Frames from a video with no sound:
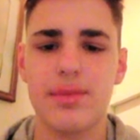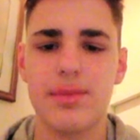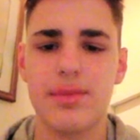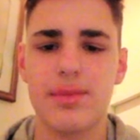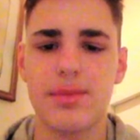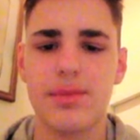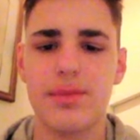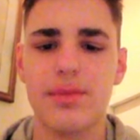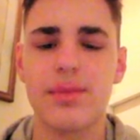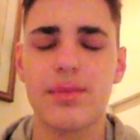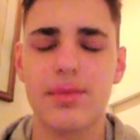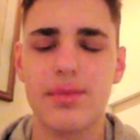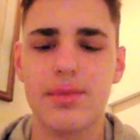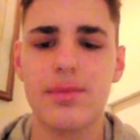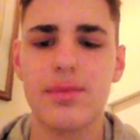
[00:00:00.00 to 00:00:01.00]

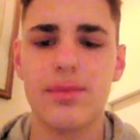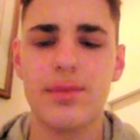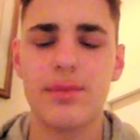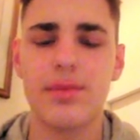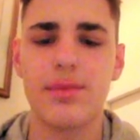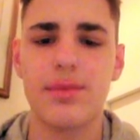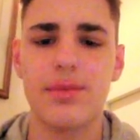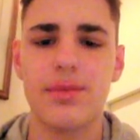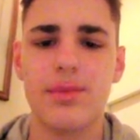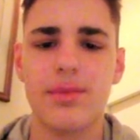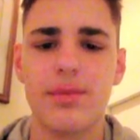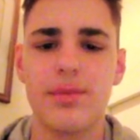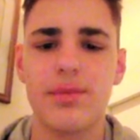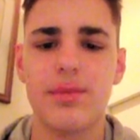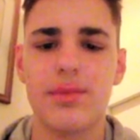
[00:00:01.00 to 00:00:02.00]

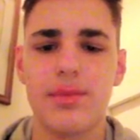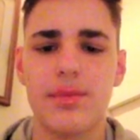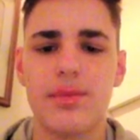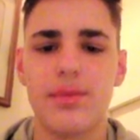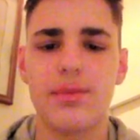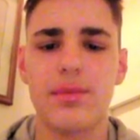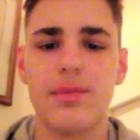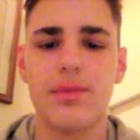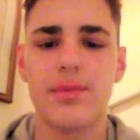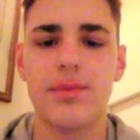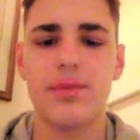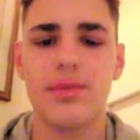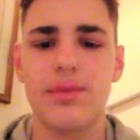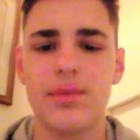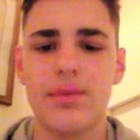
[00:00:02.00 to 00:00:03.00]

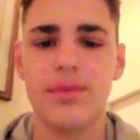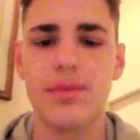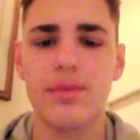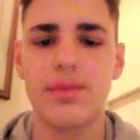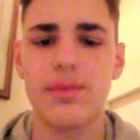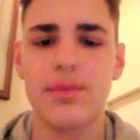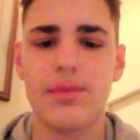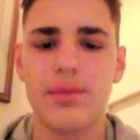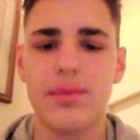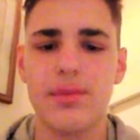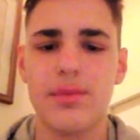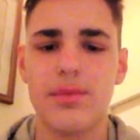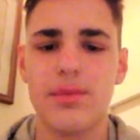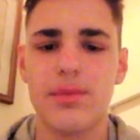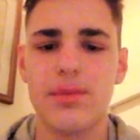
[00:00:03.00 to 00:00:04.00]

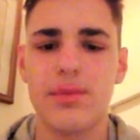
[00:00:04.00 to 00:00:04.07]
This person isn't speaking.